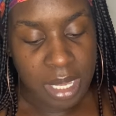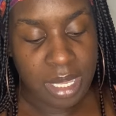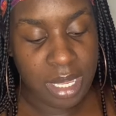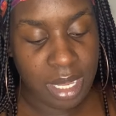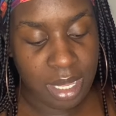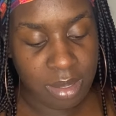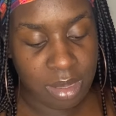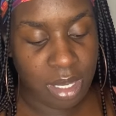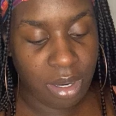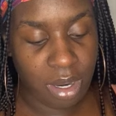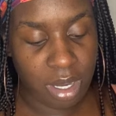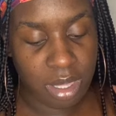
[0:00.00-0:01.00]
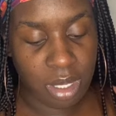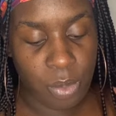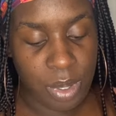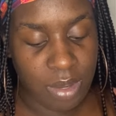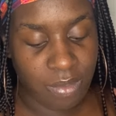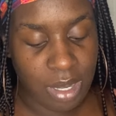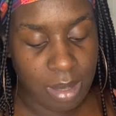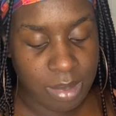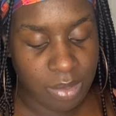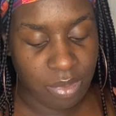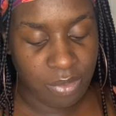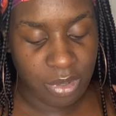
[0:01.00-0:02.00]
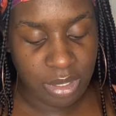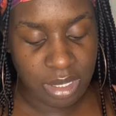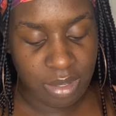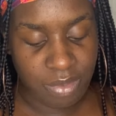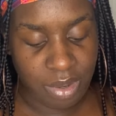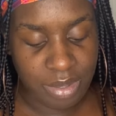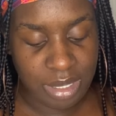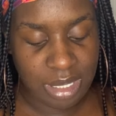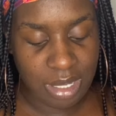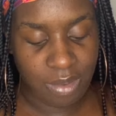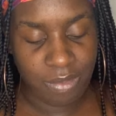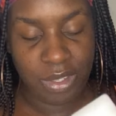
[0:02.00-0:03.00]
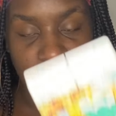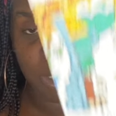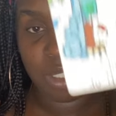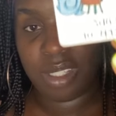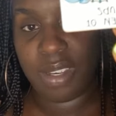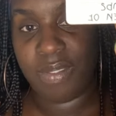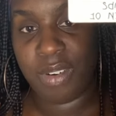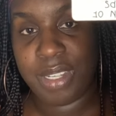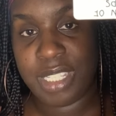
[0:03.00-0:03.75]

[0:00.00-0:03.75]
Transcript: Yeah, there are the Queen of Cups in reverse. They're very selfish. They're very